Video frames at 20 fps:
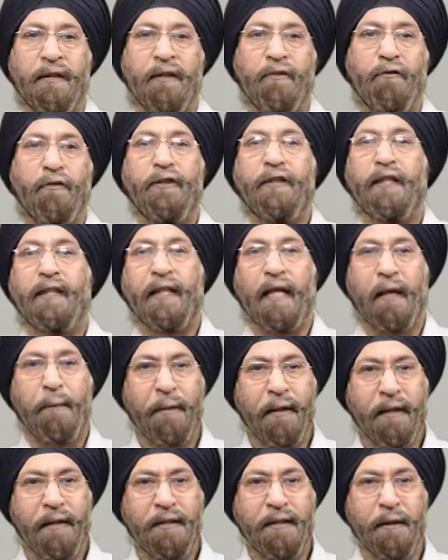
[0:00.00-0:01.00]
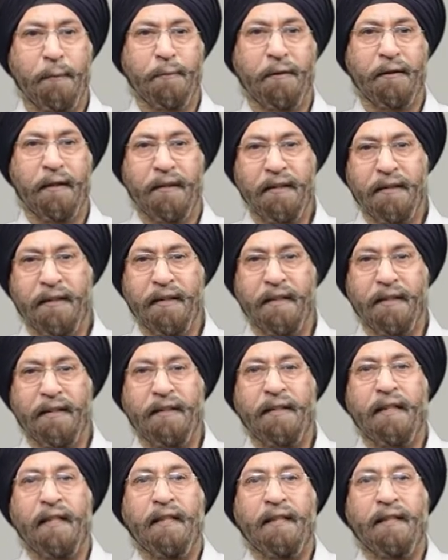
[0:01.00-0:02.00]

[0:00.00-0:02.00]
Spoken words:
which are chemical substances